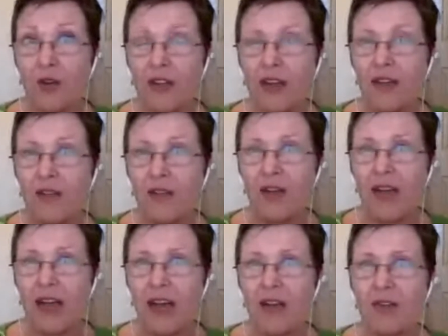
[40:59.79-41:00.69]
They get very
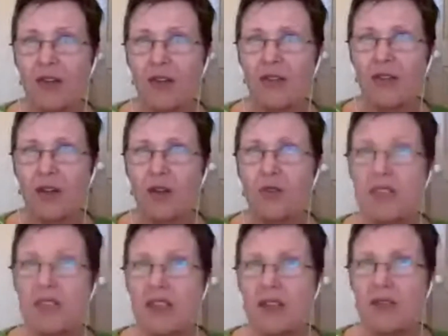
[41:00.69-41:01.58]
angry and very
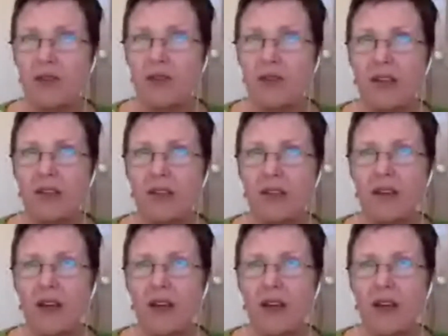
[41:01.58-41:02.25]
resentful, and